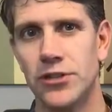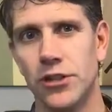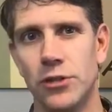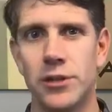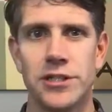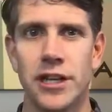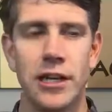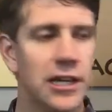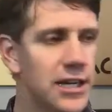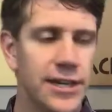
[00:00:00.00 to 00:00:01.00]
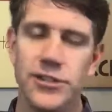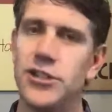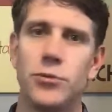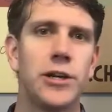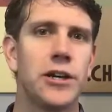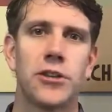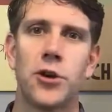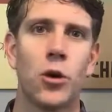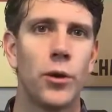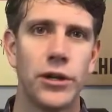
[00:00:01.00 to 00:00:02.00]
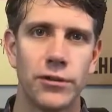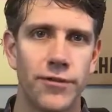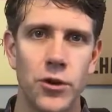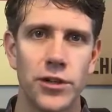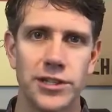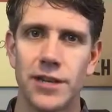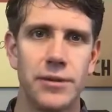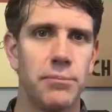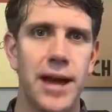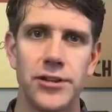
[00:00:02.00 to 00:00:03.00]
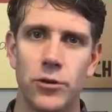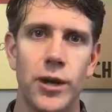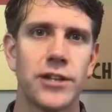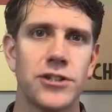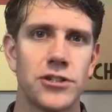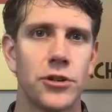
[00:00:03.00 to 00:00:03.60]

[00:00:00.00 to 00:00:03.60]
So you wouldn't say, geez, we need to throw away your phone, it's giving bad directions.